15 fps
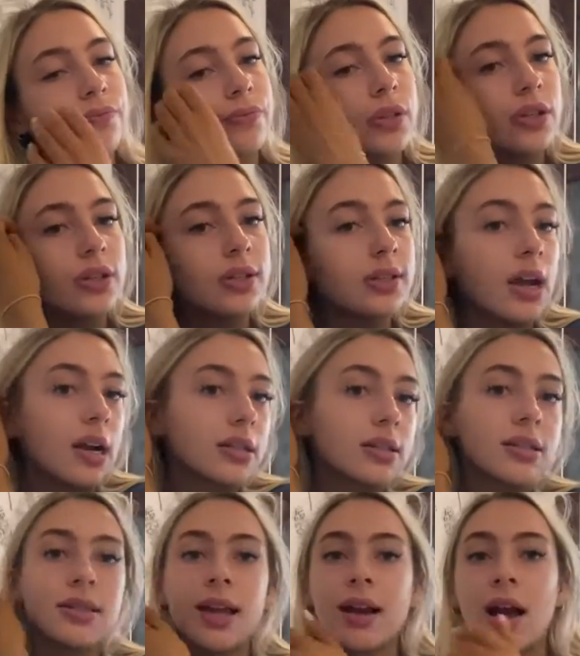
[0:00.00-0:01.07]
It just sucks
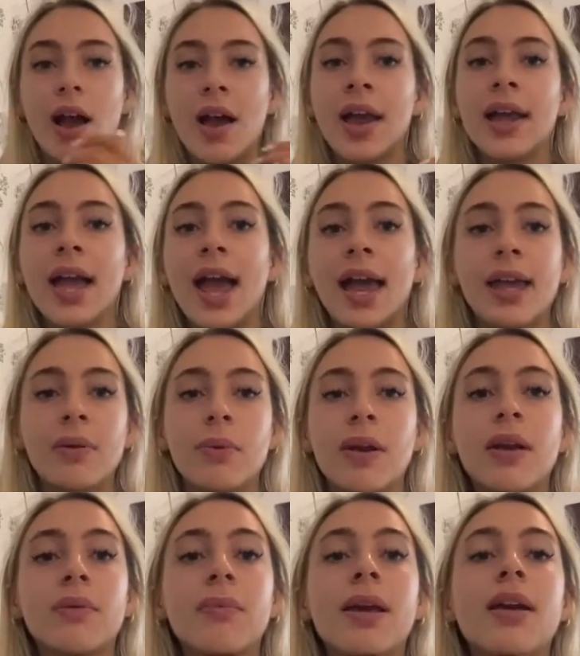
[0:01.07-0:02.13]
because like I hate
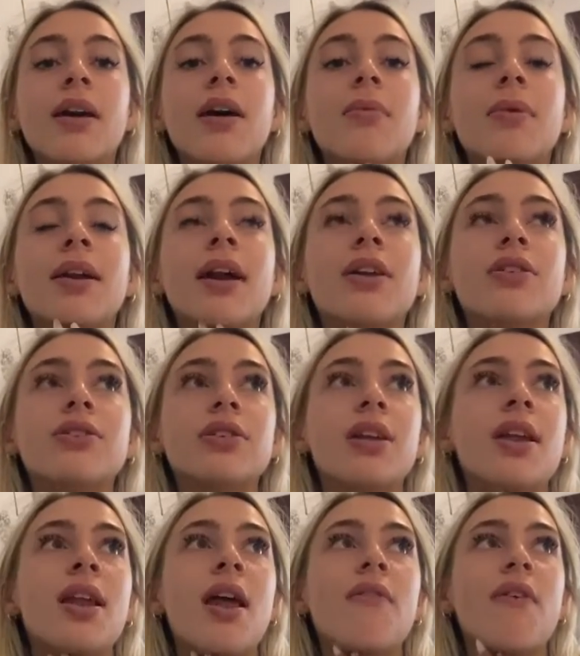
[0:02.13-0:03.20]
wearing makeup. Like I used to
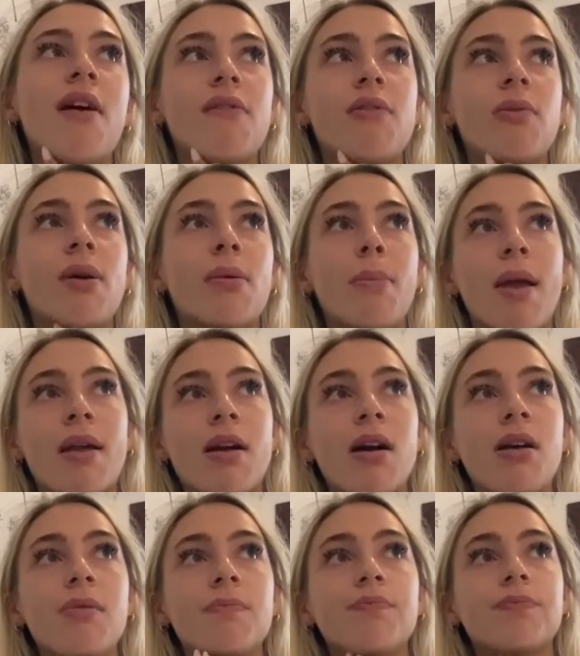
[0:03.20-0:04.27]
never ever wear
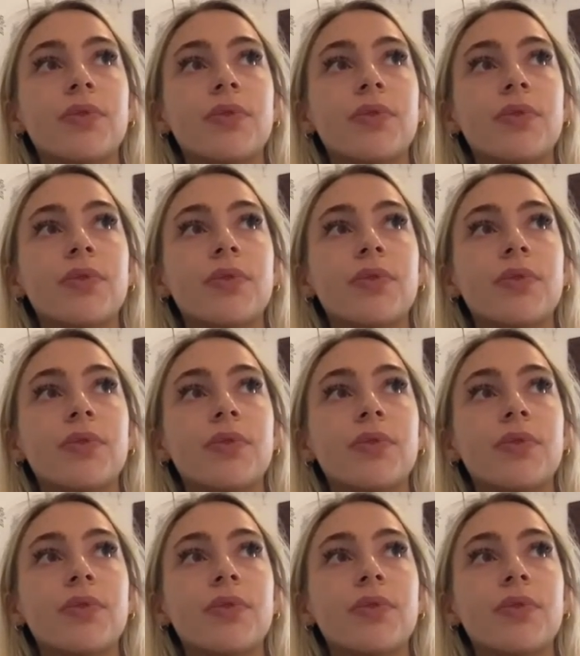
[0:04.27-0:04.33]
makeup.